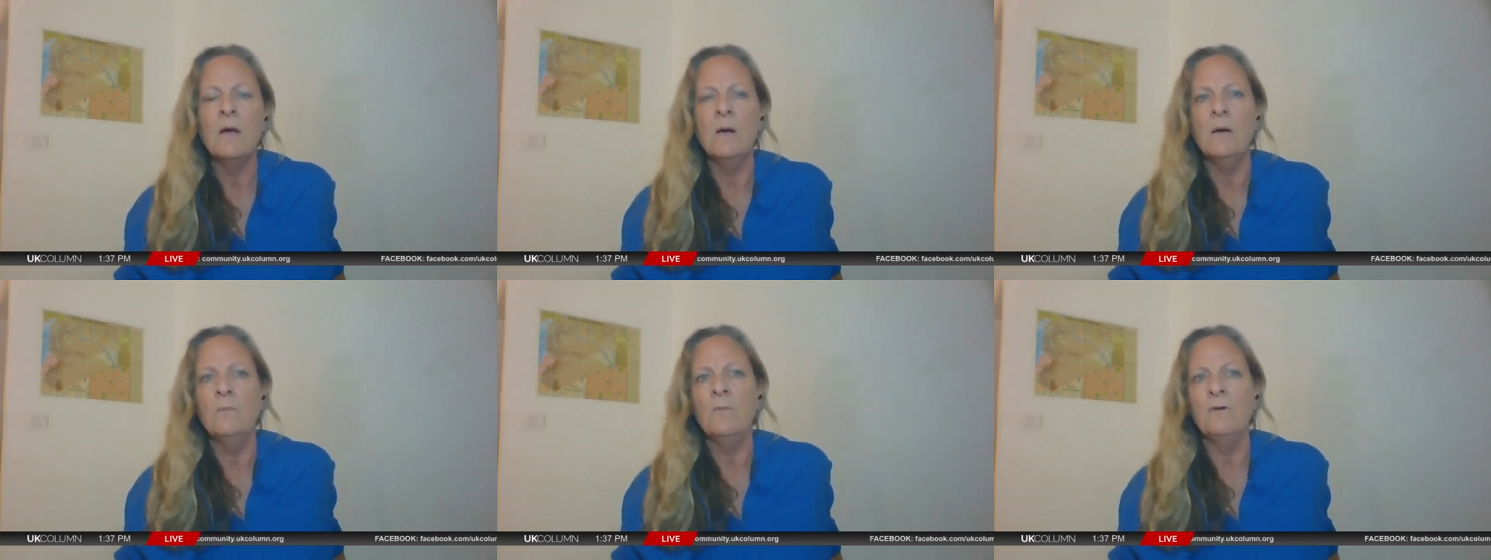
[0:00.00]

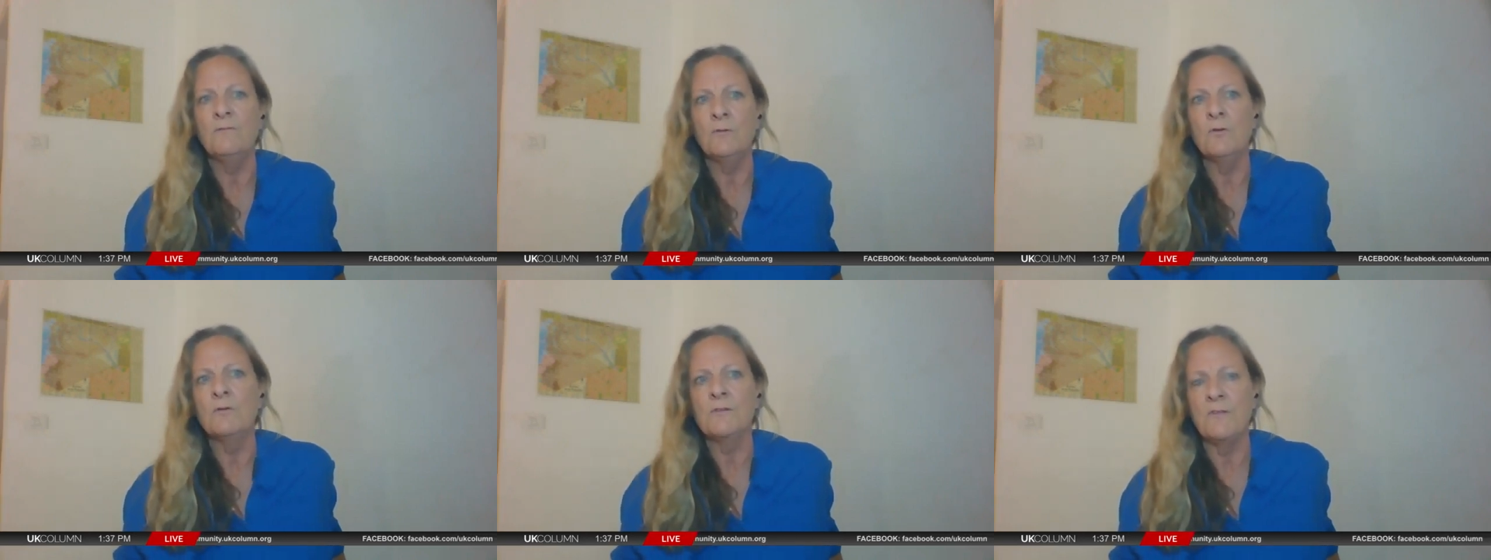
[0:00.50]
Of
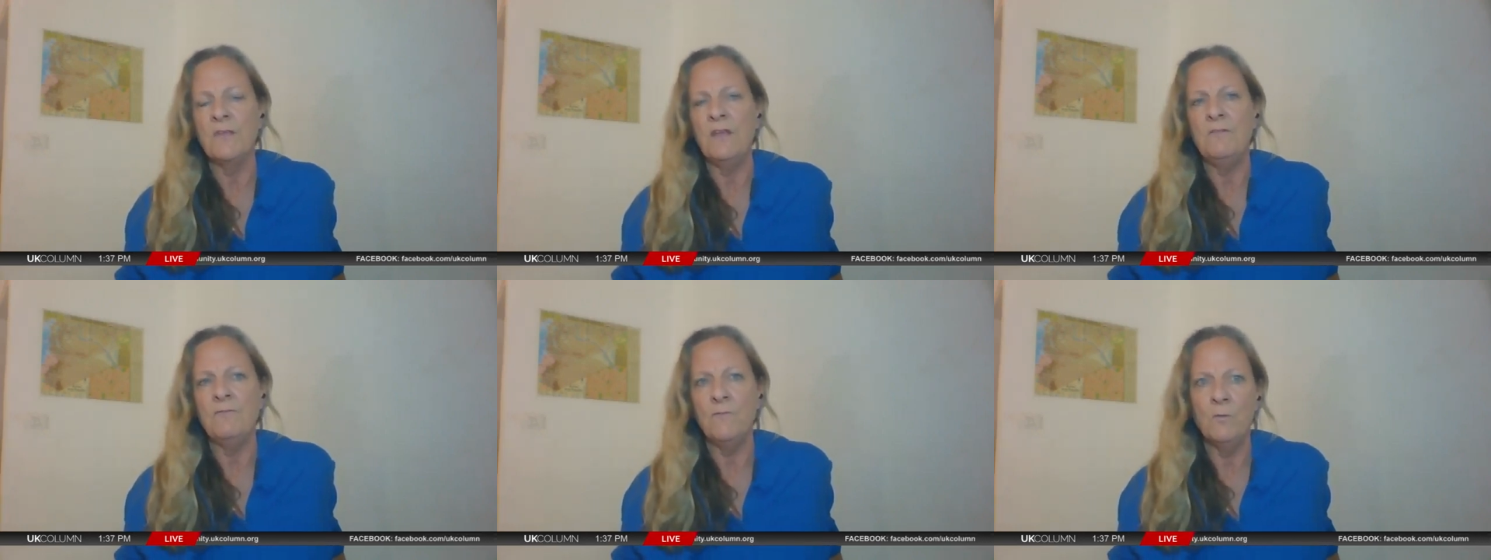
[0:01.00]
course,
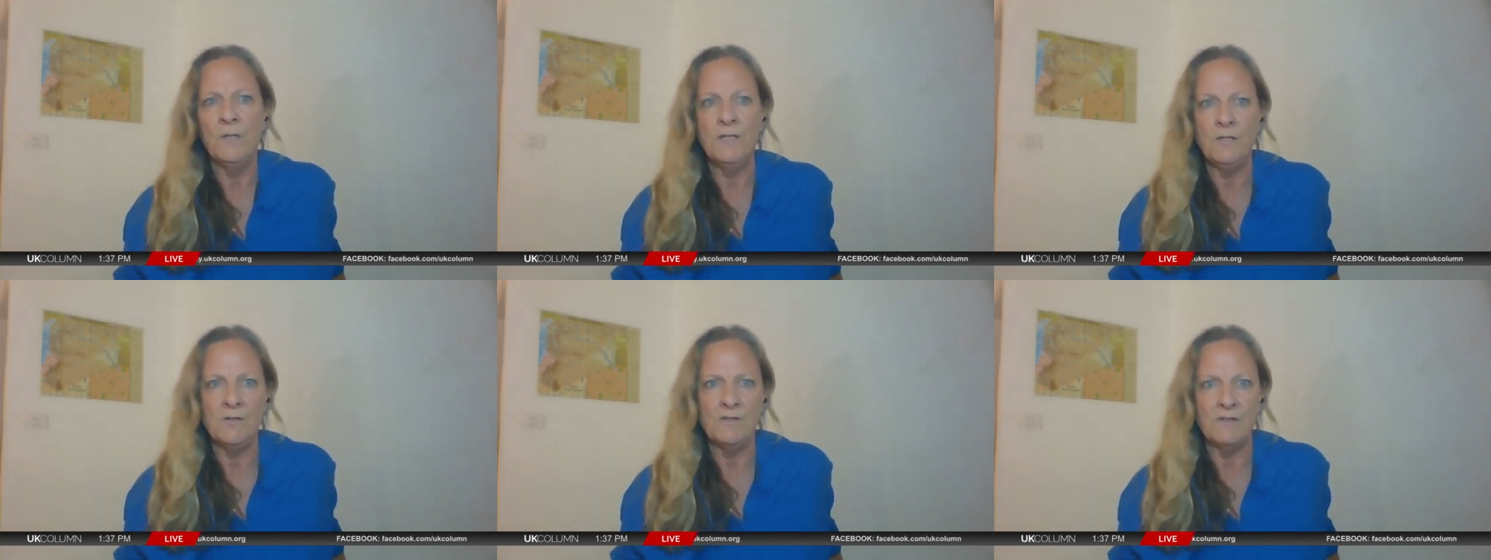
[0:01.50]
the former
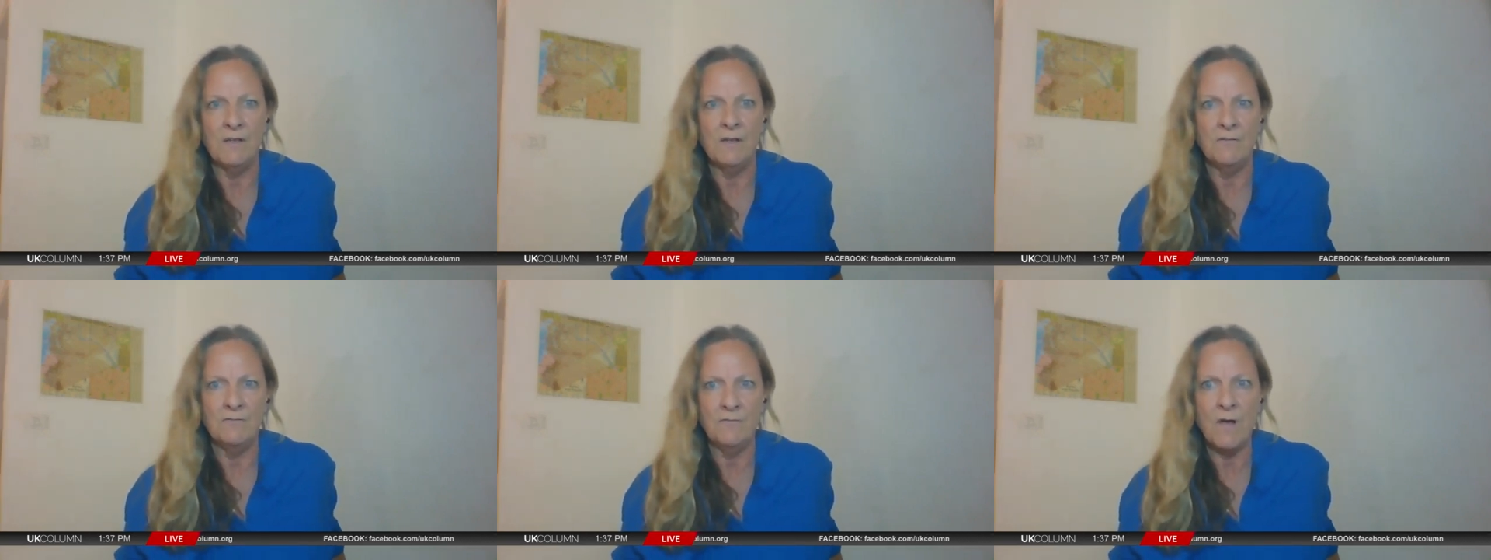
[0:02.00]

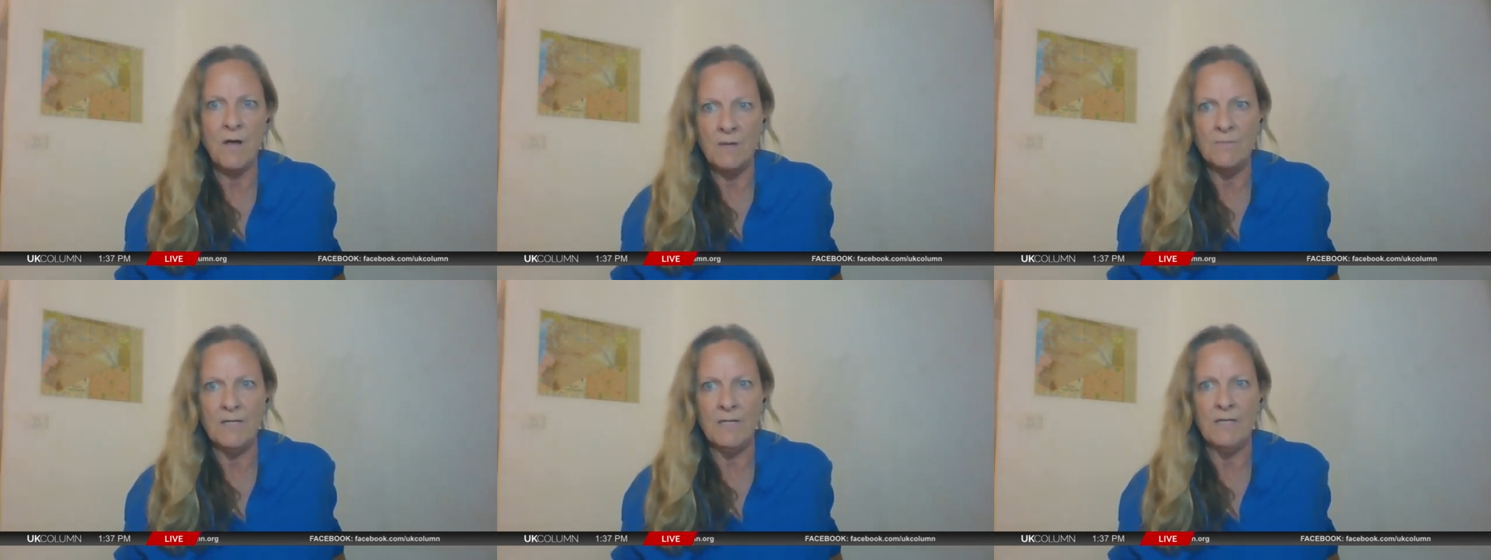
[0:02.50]
Yugoslav
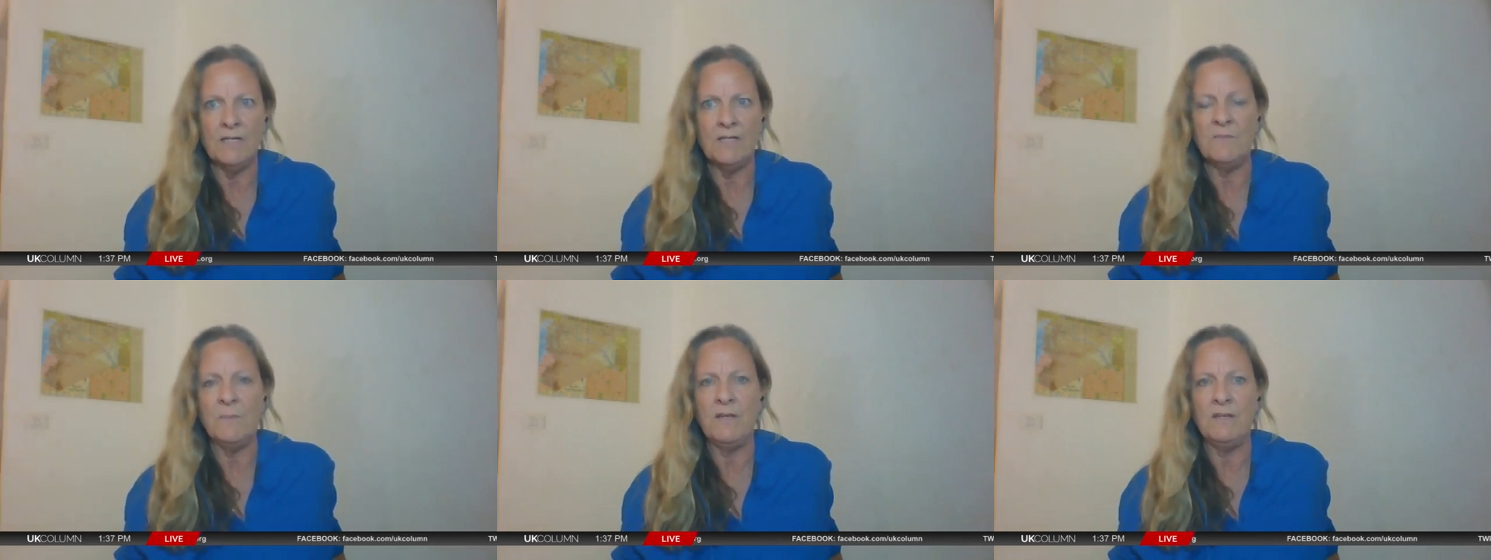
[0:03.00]
army
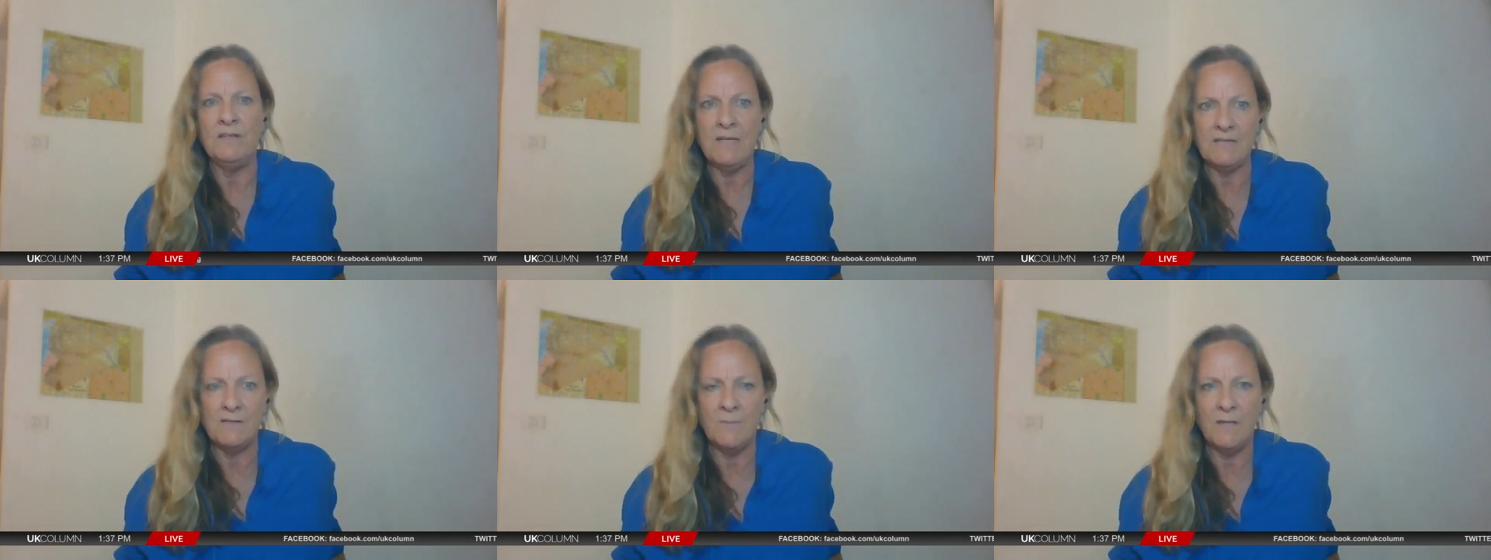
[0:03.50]
has been
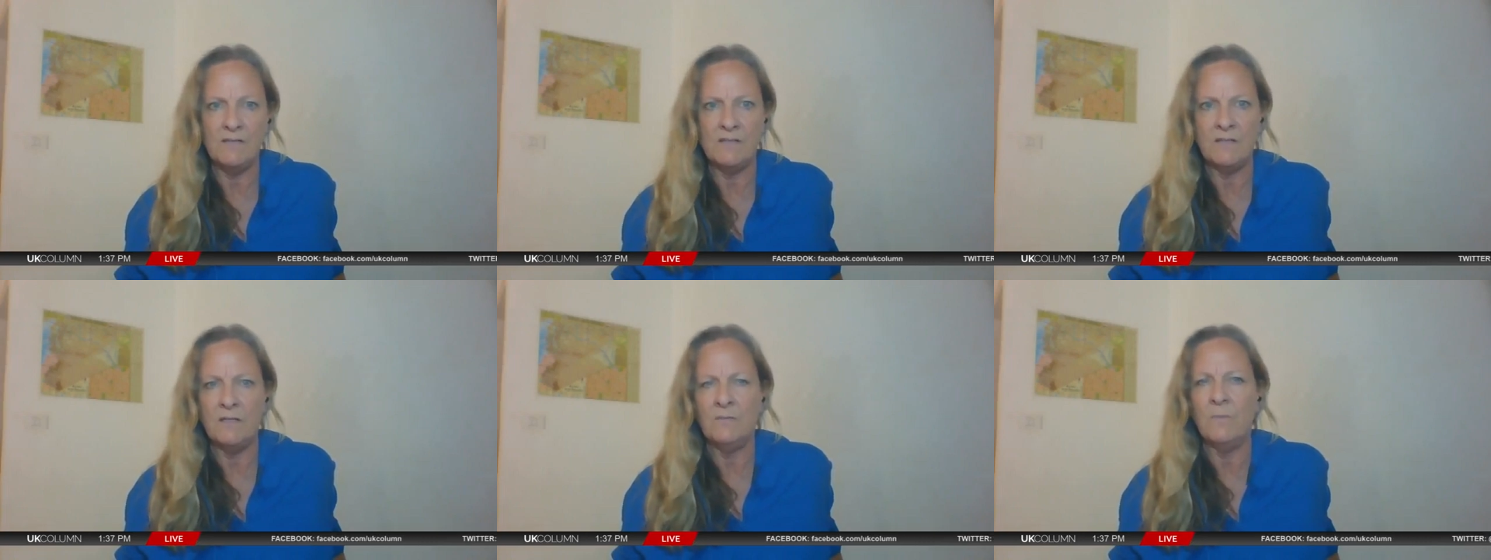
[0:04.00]

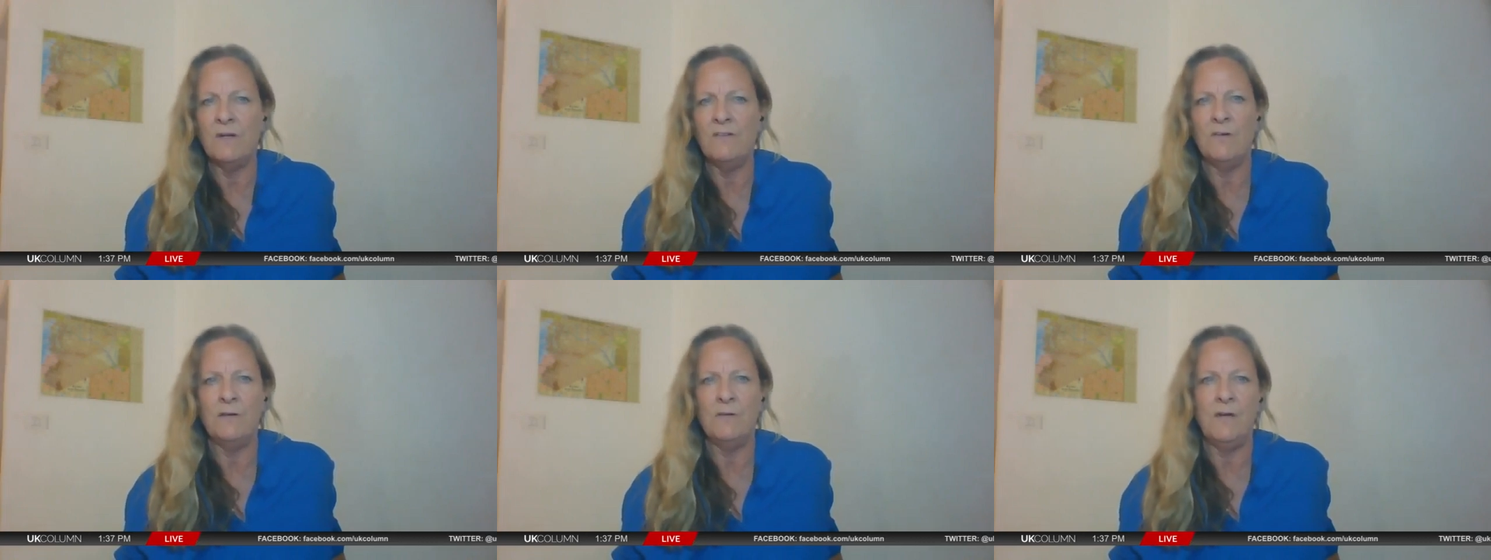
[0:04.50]
decimated
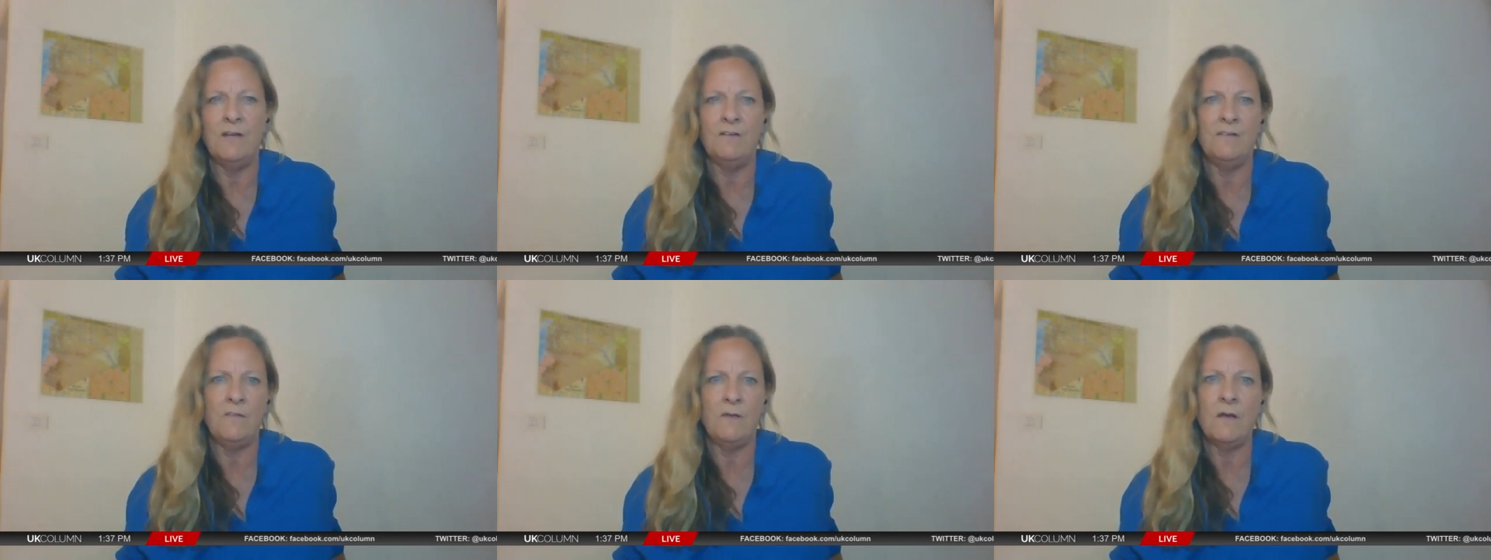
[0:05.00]
by
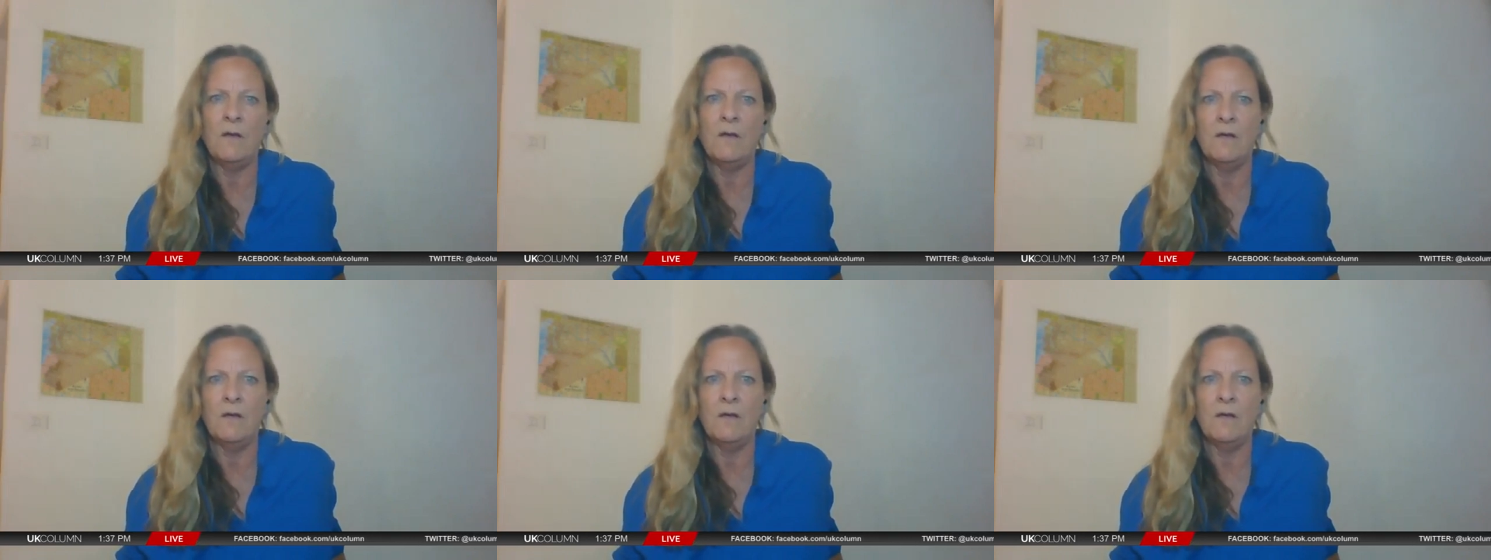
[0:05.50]
various